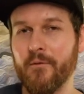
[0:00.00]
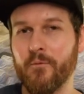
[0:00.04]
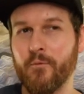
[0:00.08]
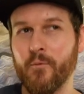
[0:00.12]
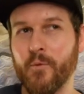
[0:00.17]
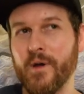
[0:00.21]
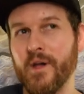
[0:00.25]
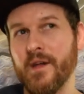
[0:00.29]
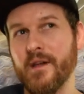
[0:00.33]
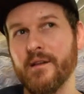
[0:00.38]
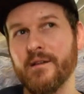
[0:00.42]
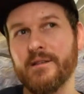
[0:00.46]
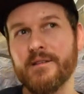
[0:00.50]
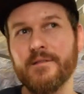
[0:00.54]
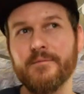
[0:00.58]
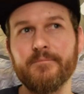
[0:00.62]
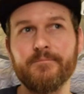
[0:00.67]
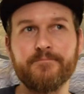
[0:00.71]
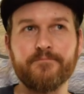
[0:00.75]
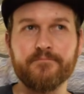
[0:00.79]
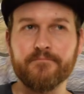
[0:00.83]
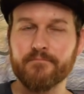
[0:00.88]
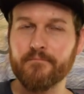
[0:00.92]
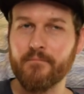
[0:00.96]
wheat,
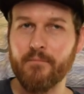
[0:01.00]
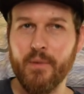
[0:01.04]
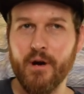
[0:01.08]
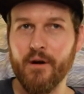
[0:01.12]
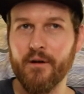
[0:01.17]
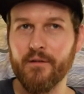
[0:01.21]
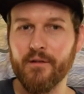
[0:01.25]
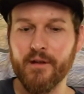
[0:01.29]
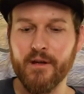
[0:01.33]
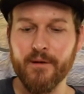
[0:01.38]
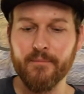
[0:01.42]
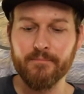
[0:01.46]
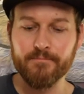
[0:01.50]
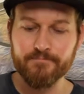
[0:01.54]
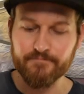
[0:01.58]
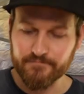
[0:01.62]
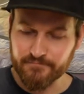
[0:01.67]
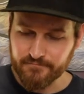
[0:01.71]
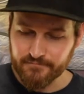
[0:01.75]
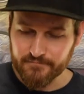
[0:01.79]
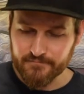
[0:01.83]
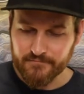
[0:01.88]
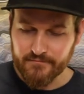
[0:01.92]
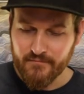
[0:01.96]
barley?
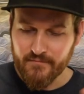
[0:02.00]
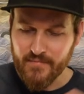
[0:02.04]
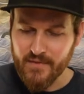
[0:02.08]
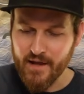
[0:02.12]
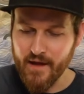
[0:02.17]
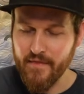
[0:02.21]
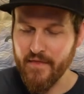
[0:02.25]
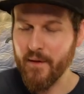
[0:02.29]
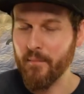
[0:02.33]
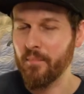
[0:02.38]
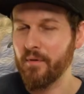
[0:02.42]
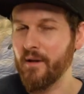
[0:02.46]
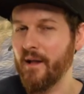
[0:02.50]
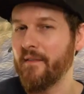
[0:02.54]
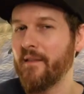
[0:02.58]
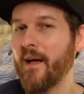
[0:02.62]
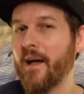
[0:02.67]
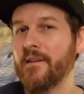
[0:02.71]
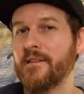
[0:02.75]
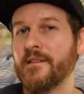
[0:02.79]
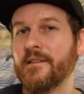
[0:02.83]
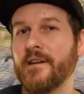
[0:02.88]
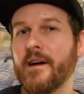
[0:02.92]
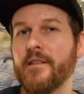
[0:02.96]
going to blend
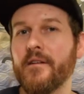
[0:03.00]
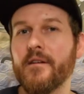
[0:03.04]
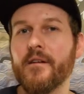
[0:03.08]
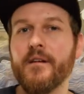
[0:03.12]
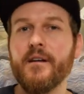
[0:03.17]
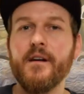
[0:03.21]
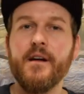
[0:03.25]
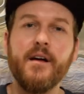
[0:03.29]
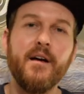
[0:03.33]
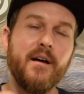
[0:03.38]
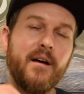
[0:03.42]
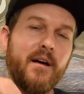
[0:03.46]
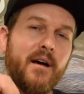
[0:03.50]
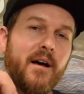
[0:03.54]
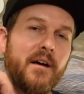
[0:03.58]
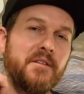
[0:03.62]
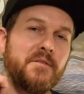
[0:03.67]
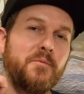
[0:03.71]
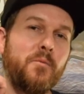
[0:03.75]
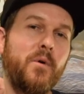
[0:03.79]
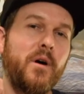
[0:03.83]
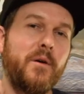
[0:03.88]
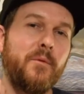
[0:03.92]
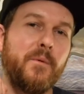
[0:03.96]
that together
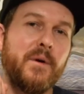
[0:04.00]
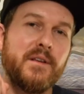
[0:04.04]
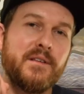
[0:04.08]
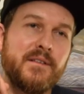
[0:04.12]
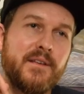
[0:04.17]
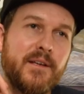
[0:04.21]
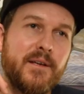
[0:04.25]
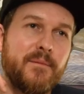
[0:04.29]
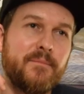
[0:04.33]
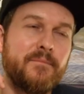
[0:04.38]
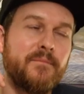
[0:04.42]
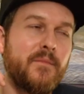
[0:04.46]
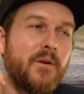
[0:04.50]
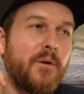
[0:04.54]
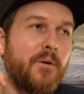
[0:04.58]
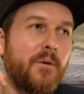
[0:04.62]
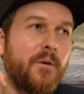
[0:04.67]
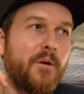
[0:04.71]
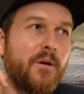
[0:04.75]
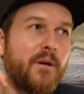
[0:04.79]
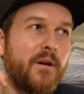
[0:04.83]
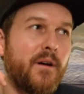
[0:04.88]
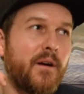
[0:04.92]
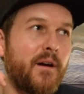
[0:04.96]
as one whiskey,
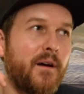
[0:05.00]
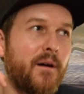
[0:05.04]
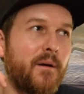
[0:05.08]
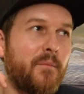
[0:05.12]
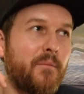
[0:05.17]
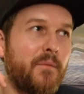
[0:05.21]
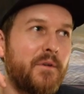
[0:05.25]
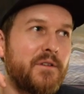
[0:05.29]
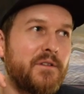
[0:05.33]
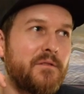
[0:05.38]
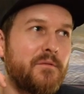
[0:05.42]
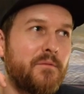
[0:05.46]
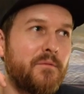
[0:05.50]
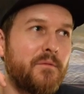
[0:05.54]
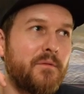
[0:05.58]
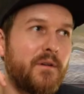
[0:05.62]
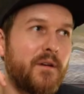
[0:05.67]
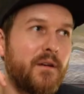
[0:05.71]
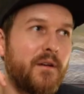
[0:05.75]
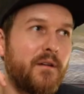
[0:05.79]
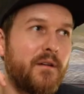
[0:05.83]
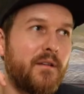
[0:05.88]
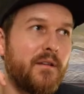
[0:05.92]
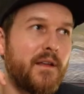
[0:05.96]
or um, would you
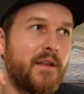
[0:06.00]
uh,